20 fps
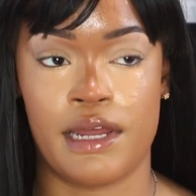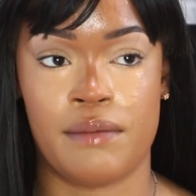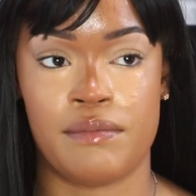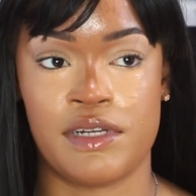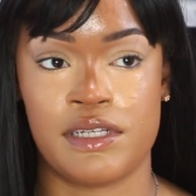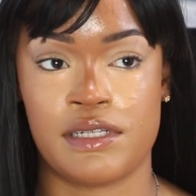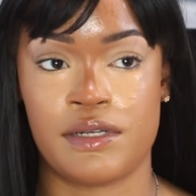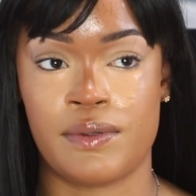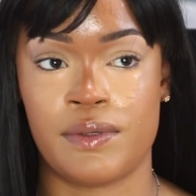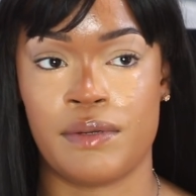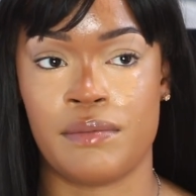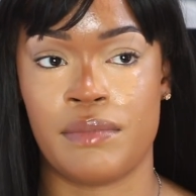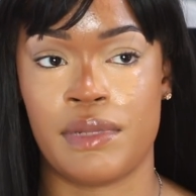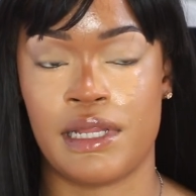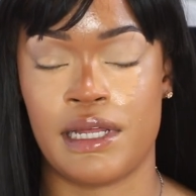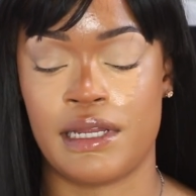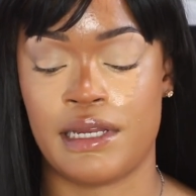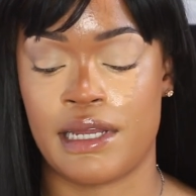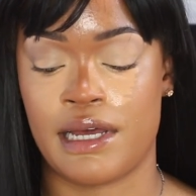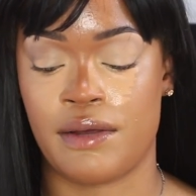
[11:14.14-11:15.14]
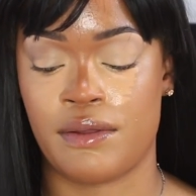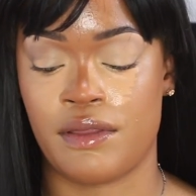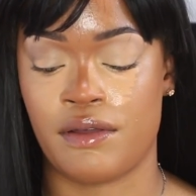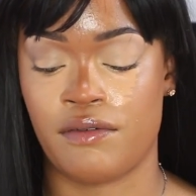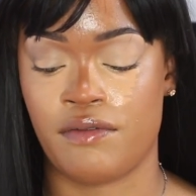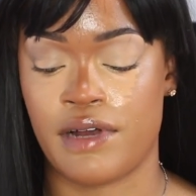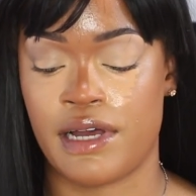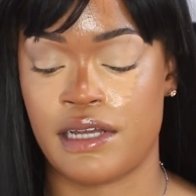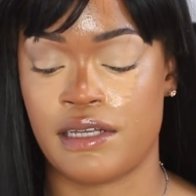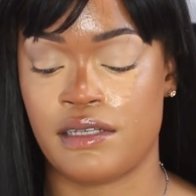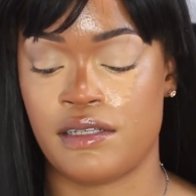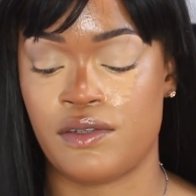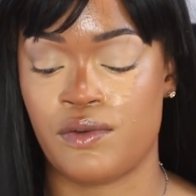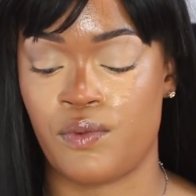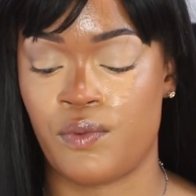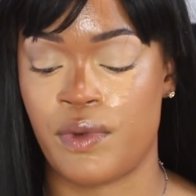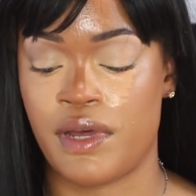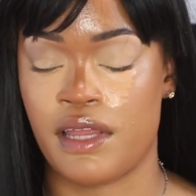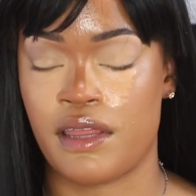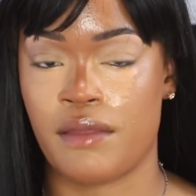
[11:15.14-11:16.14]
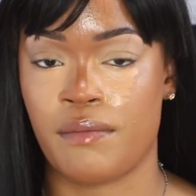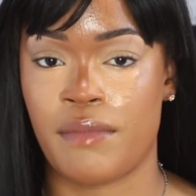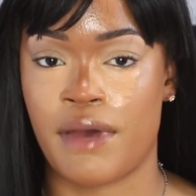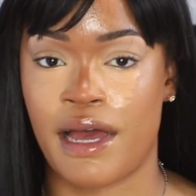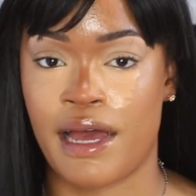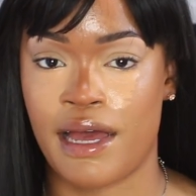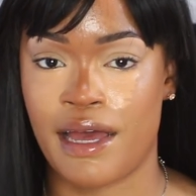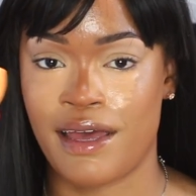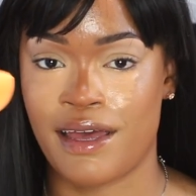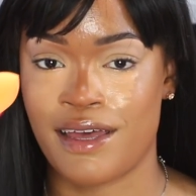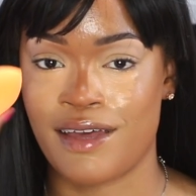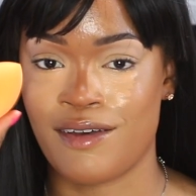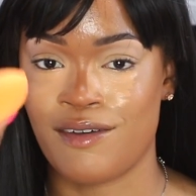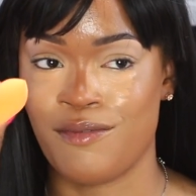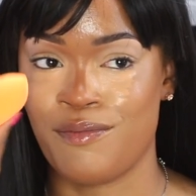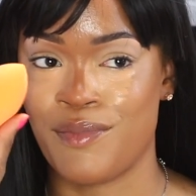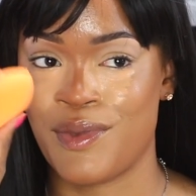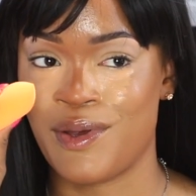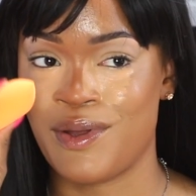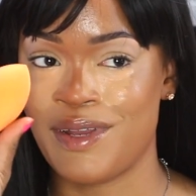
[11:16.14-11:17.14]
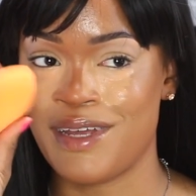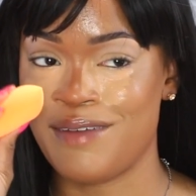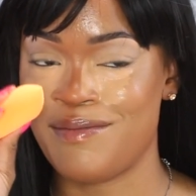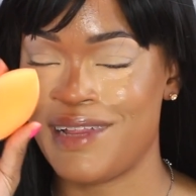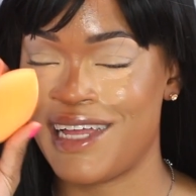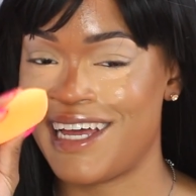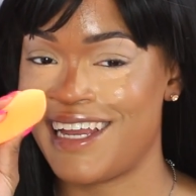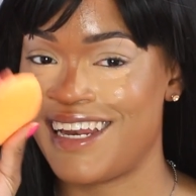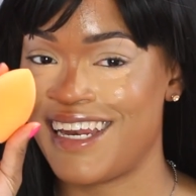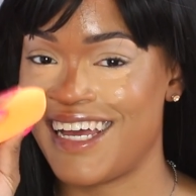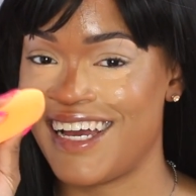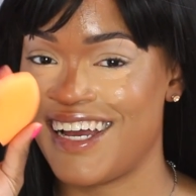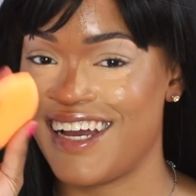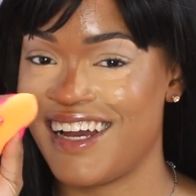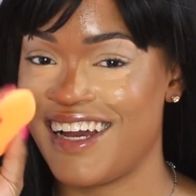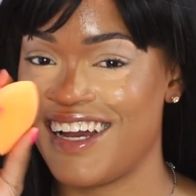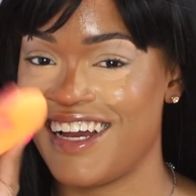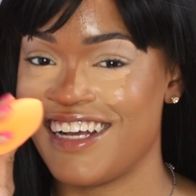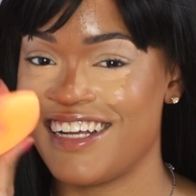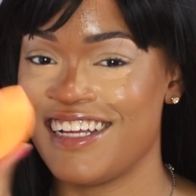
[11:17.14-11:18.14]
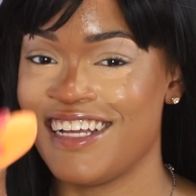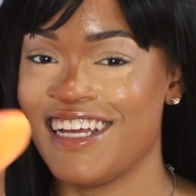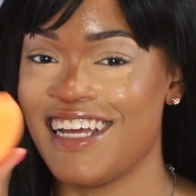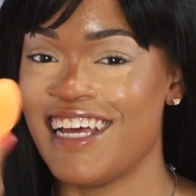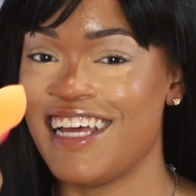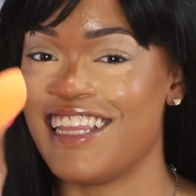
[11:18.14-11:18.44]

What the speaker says: I'm just gonna blend out the rest with my beauty blender.